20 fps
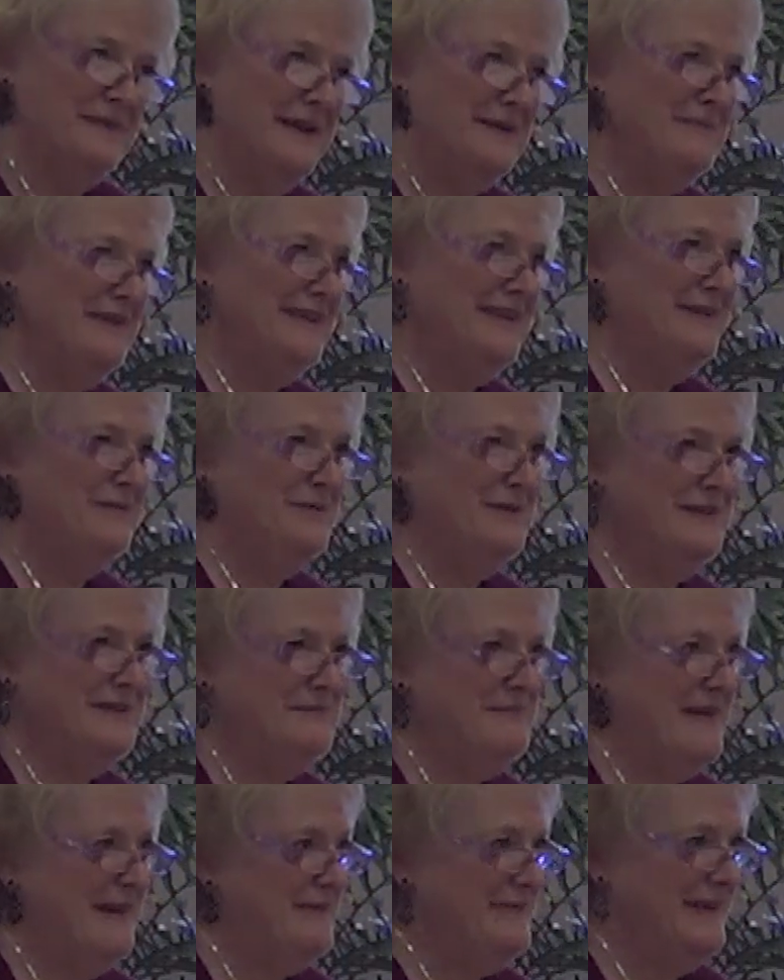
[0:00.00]
maybe he
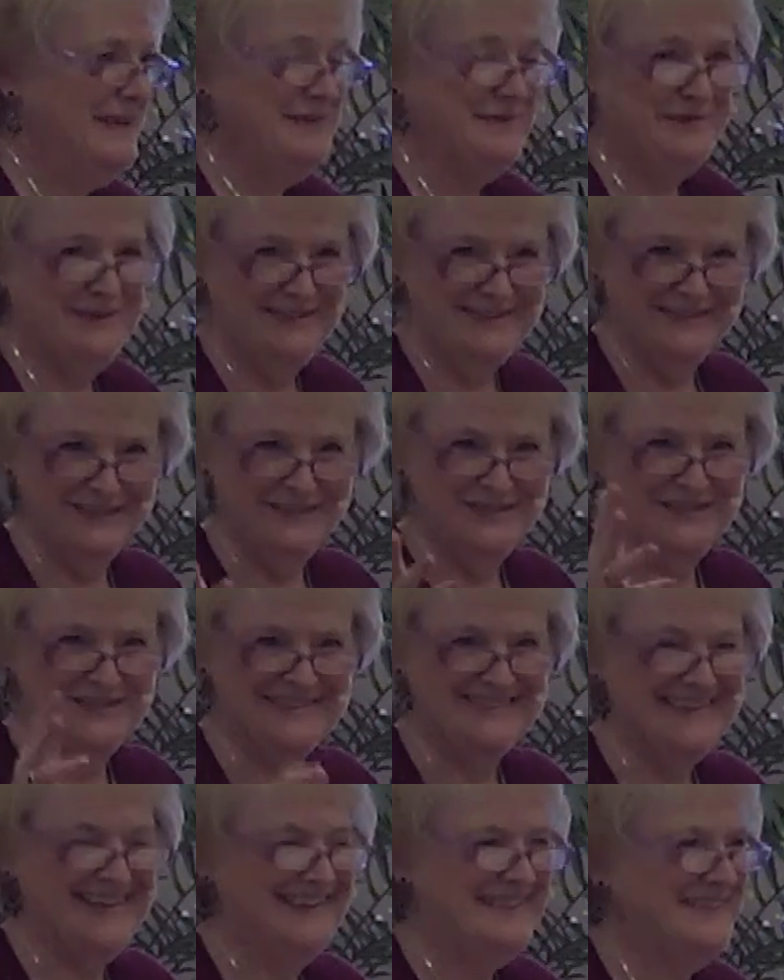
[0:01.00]
would, maybe he wouldn't. It
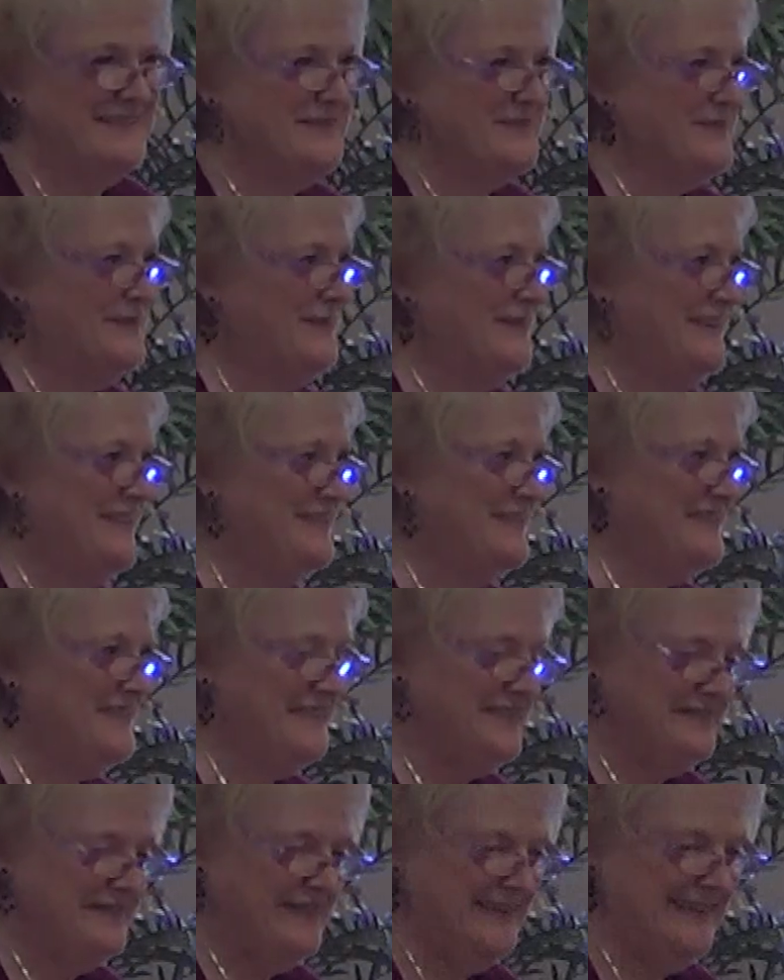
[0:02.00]
looks like it's working
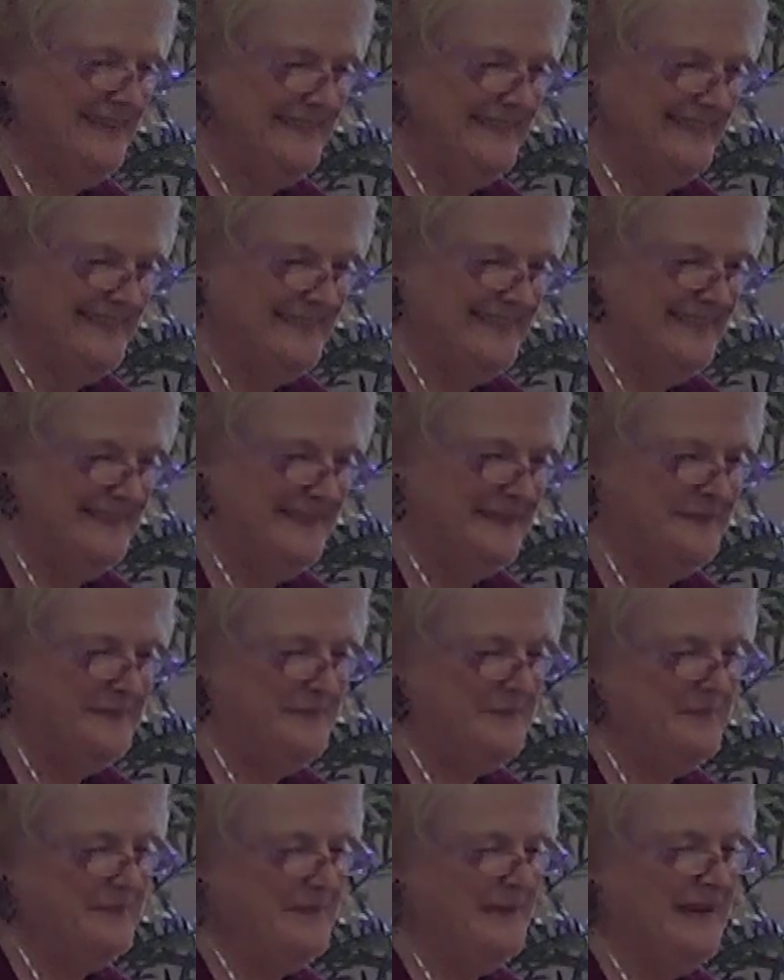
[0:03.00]
just fine, doesn't mm-hmm. it?
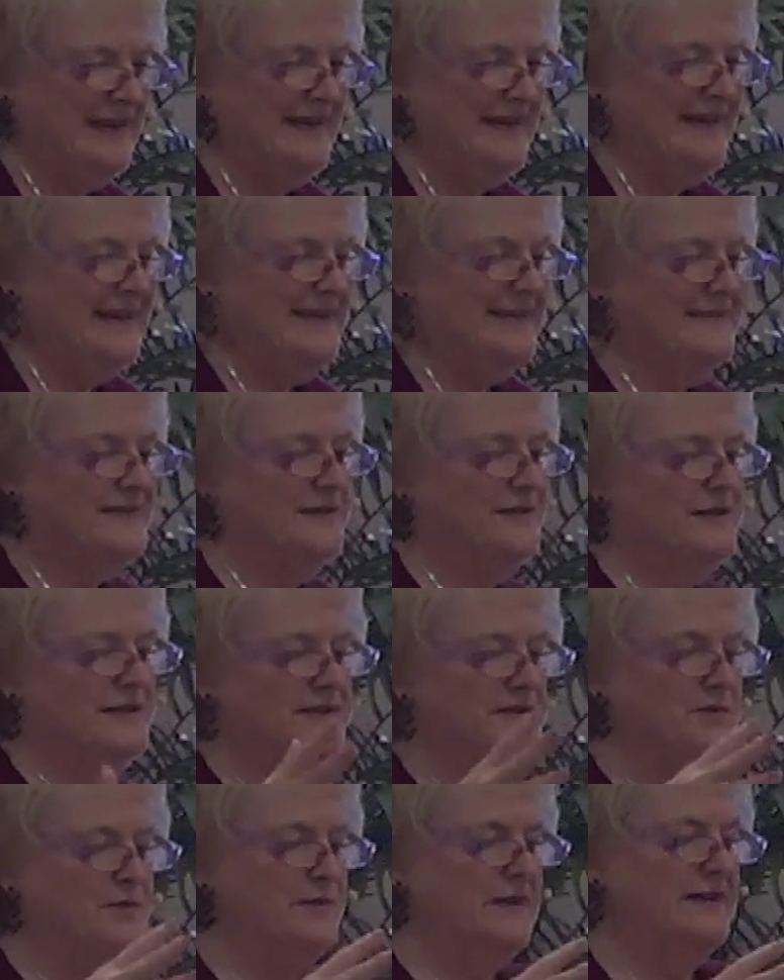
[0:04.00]
So
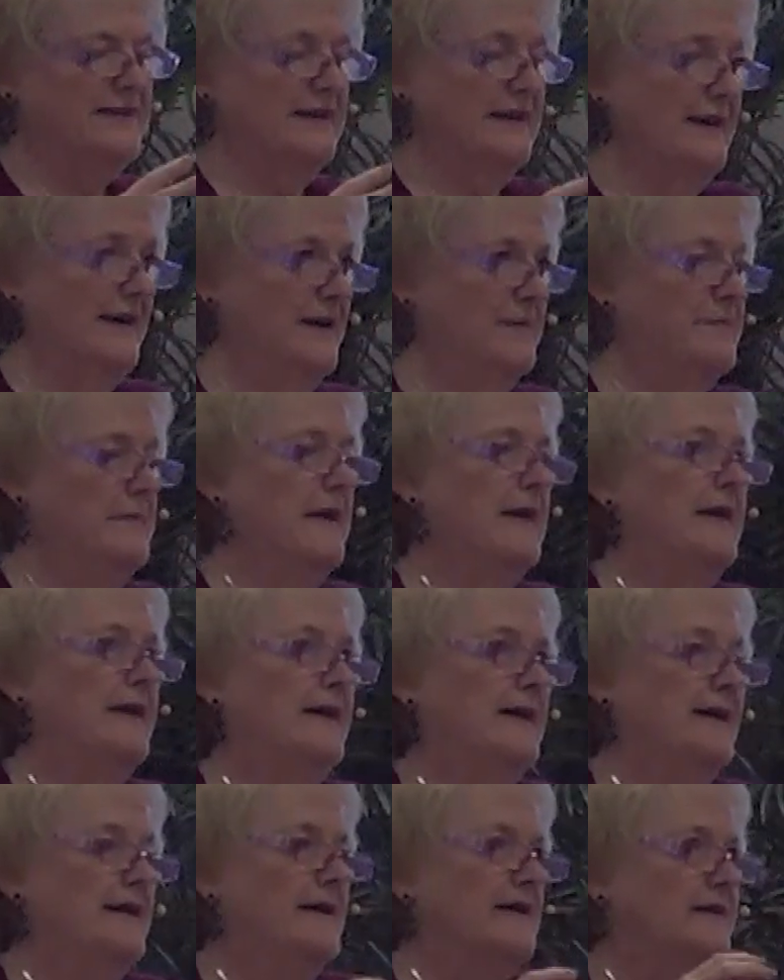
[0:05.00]
let's recap.
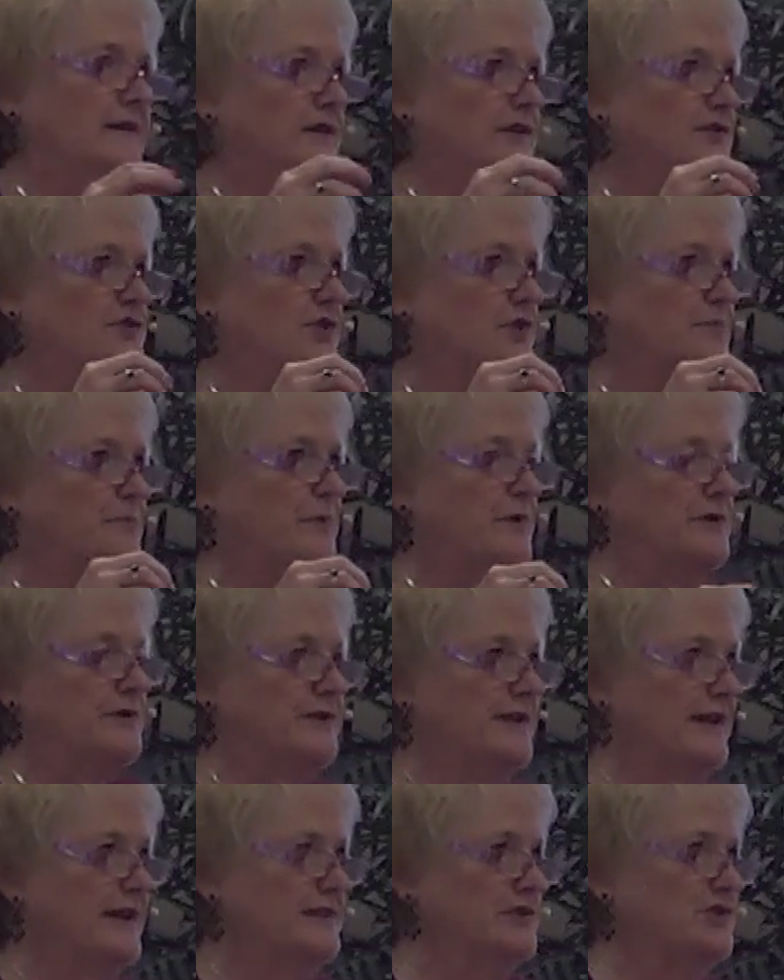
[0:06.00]
Your
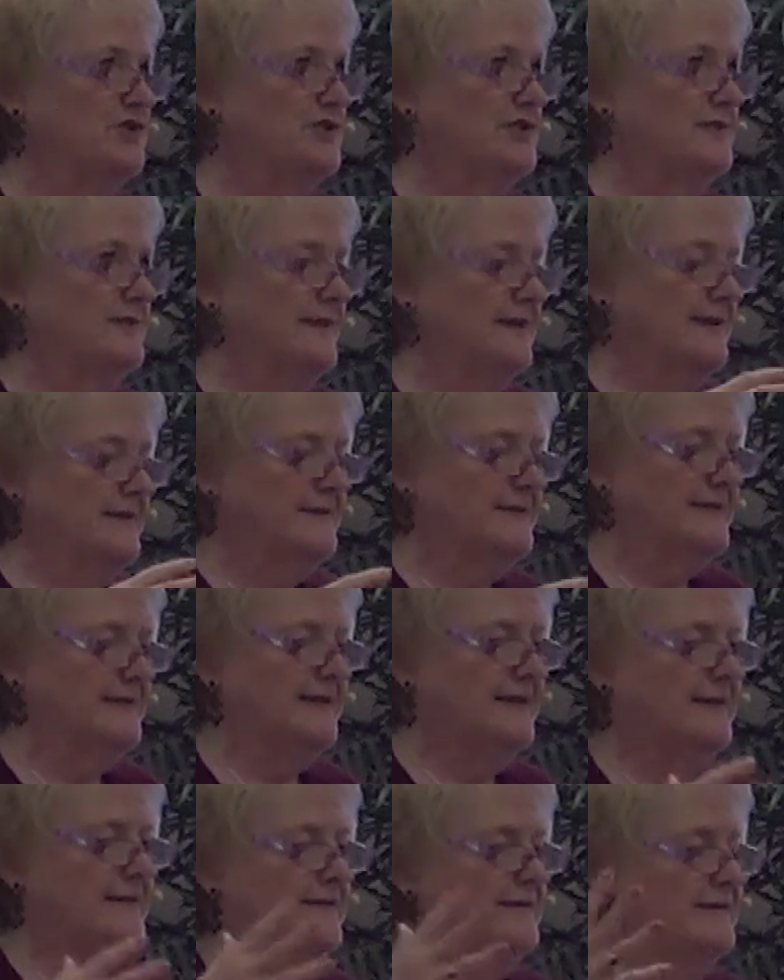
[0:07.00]
protection
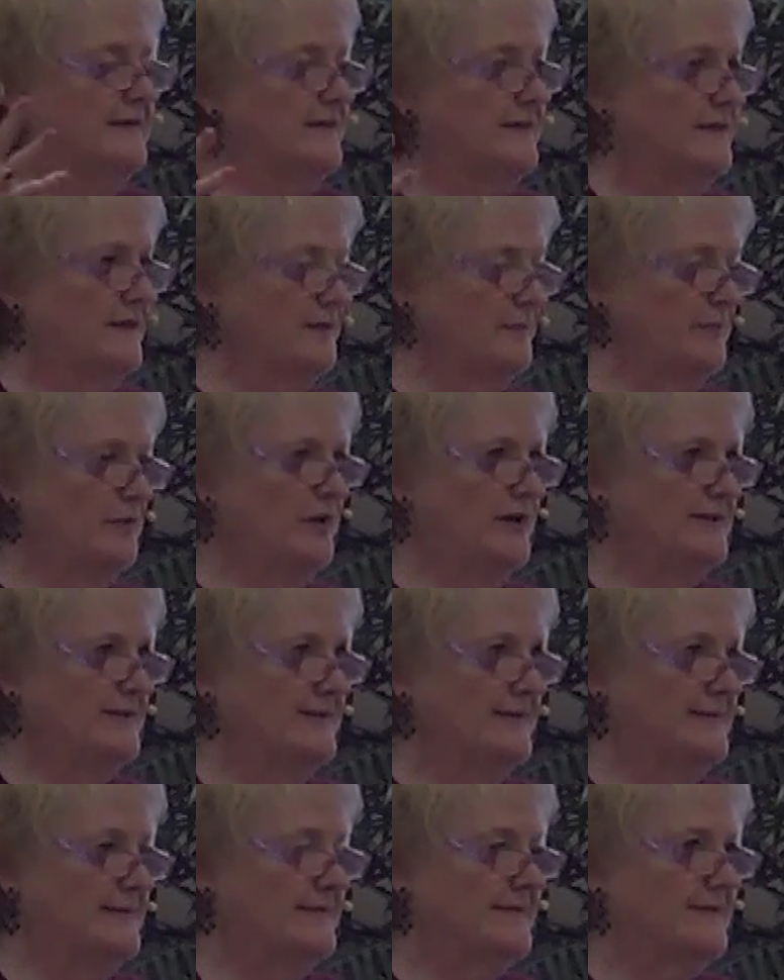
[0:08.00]
is in the
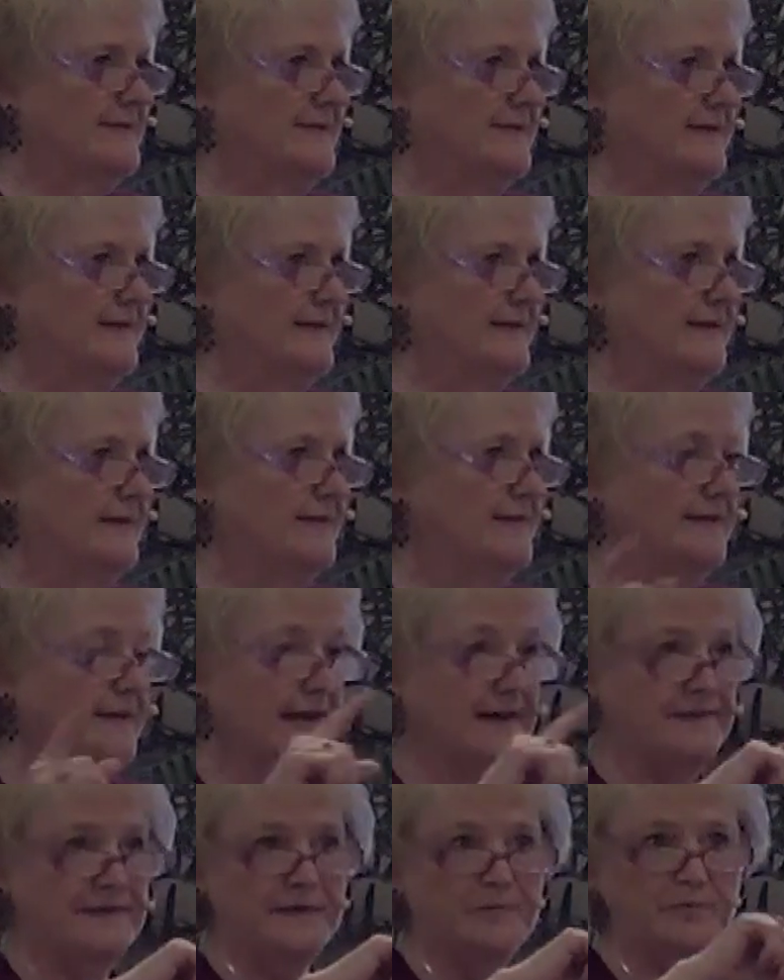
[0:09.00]
presence,
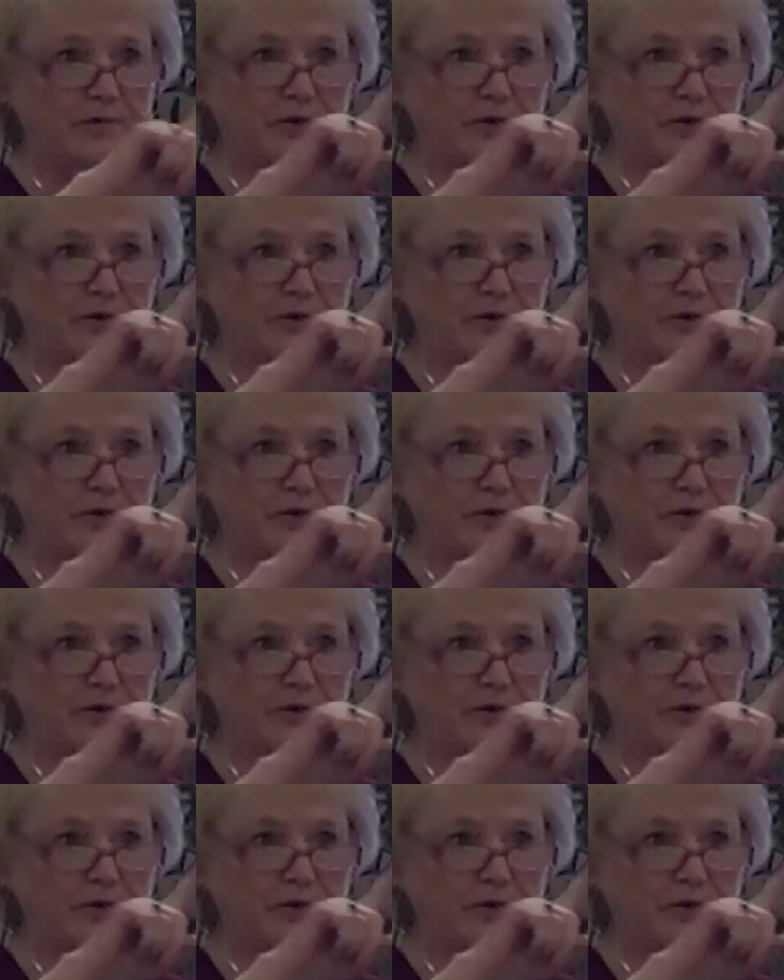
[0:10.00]
not the